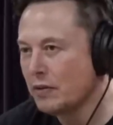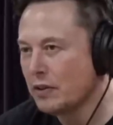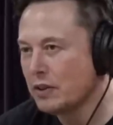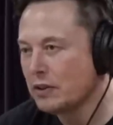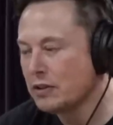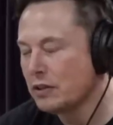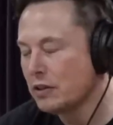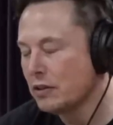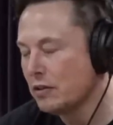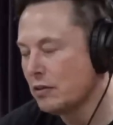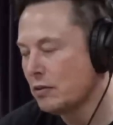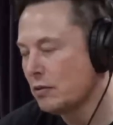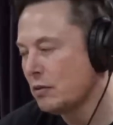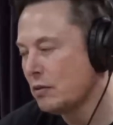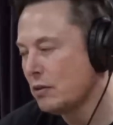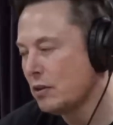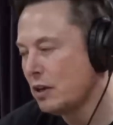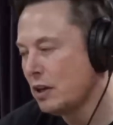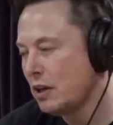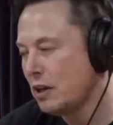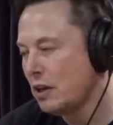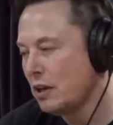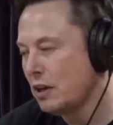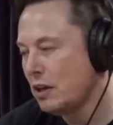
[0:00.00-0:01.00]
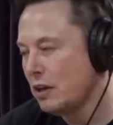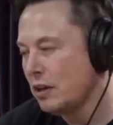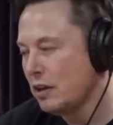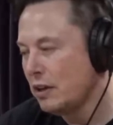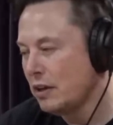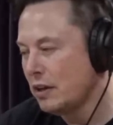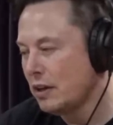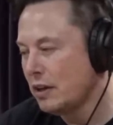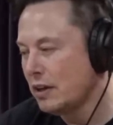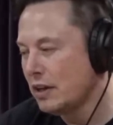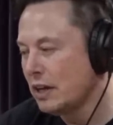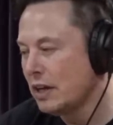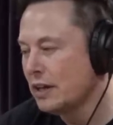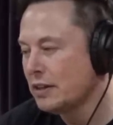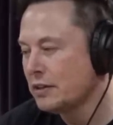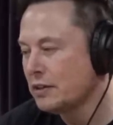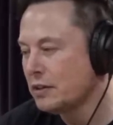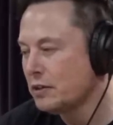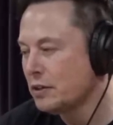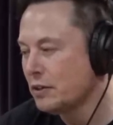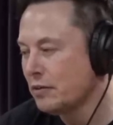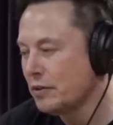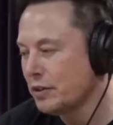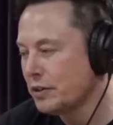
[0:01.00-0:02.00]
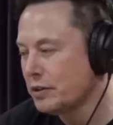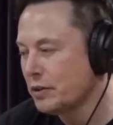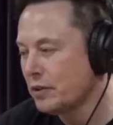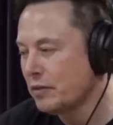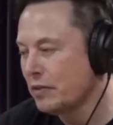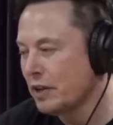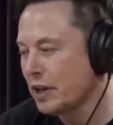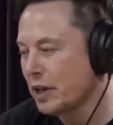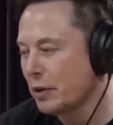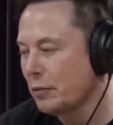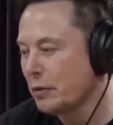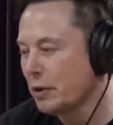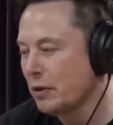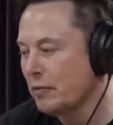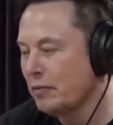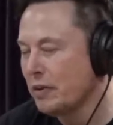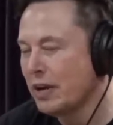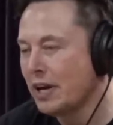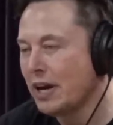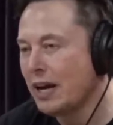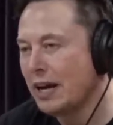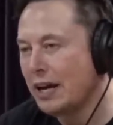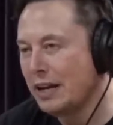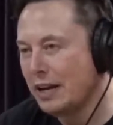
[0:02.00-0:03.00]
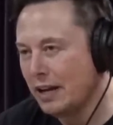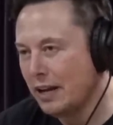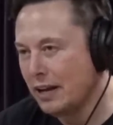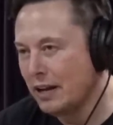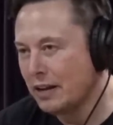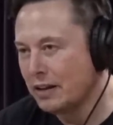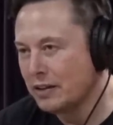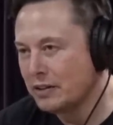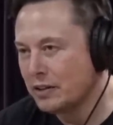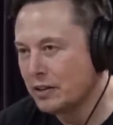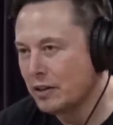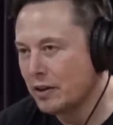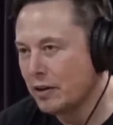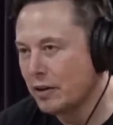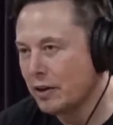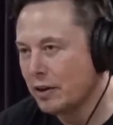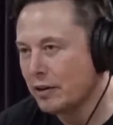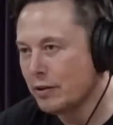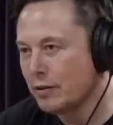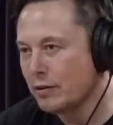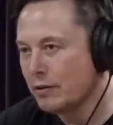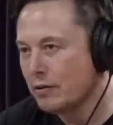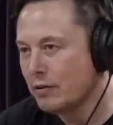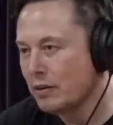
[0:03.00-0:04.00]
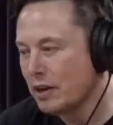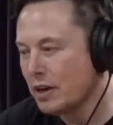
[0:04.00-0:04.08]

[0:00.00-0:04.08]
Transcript: So now let's assume it's sort of like a benign AI scenario.